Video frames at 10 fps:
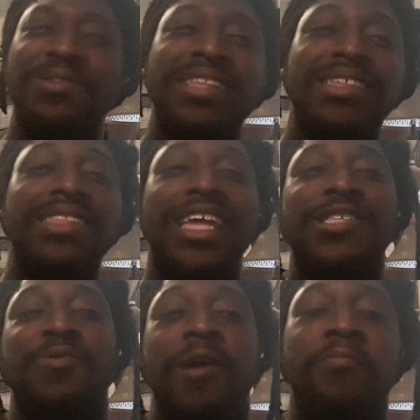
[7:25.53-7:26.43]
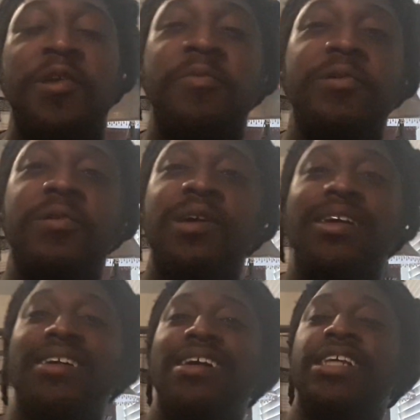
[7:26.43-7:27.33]
So I think that's why people
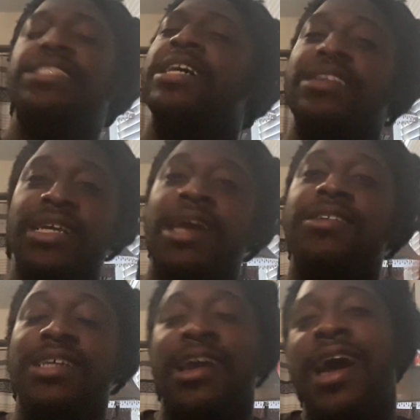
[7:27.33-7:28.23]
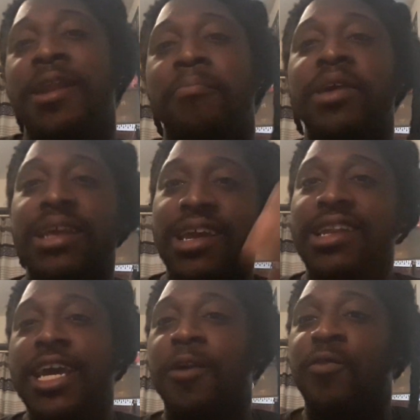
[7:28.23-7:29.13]
try to kind of put it
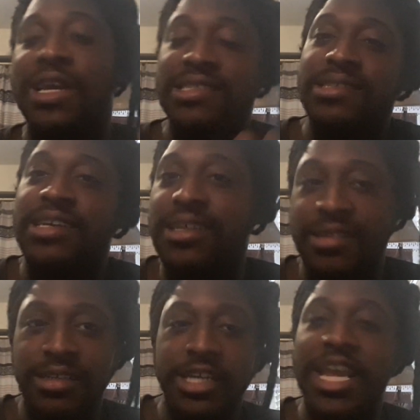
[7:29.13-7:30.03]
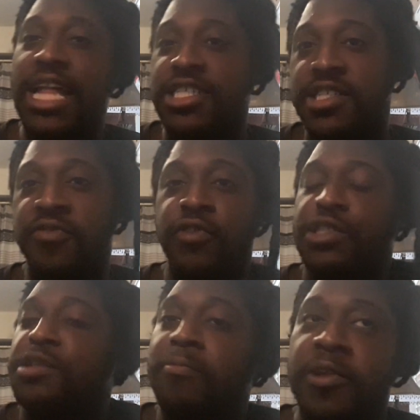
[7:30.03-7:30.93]
in like a wrestling analogy for
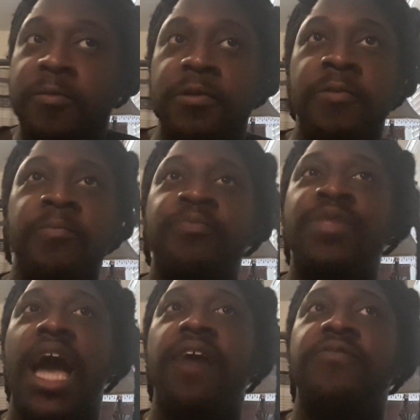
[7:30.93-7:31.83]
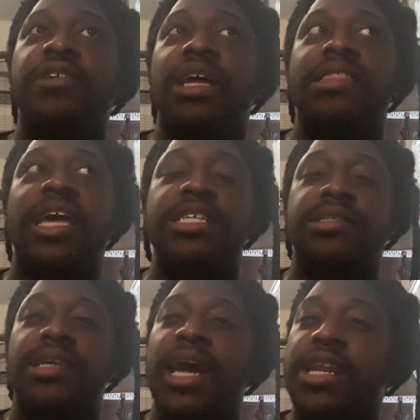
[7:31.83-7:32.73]
some people. I feel like
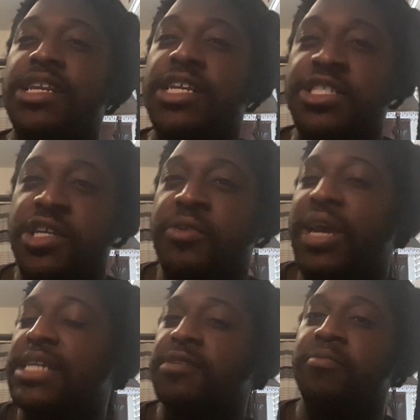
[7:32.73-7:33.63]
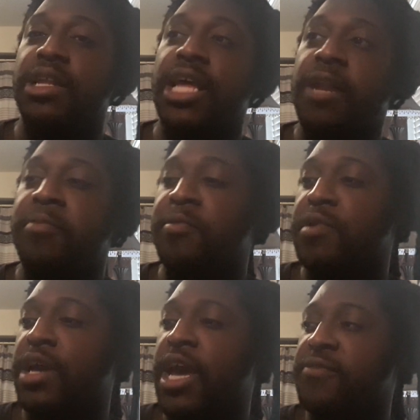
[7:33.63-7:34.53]
that's the kind of knee-jerk reaction a lot of
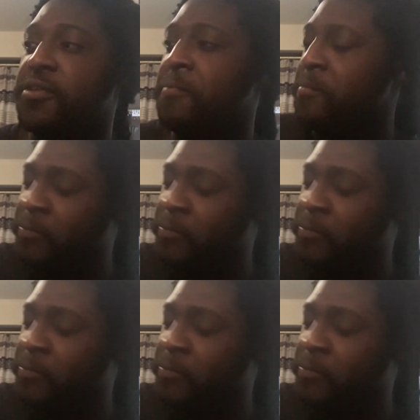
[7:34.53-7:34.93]
people are having.